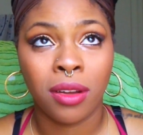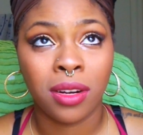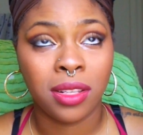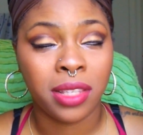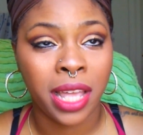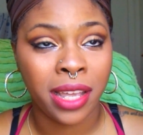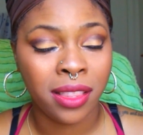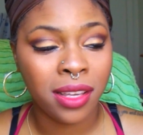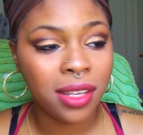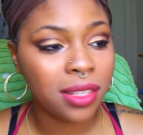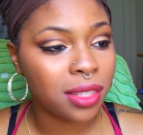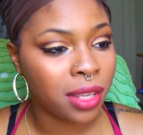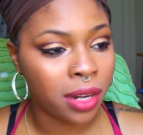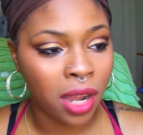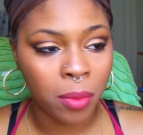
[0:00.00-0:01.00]
going to say this
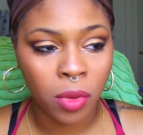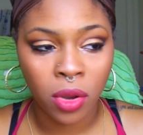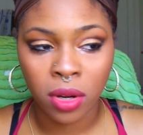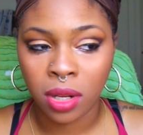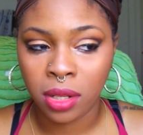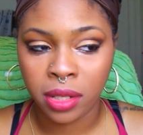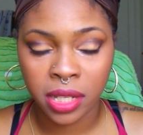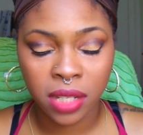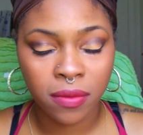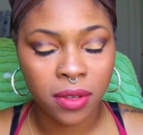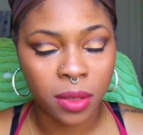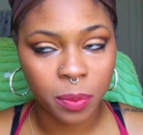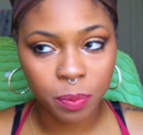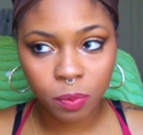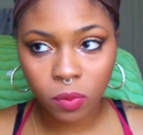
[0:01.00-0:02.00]
and I'm going to leave it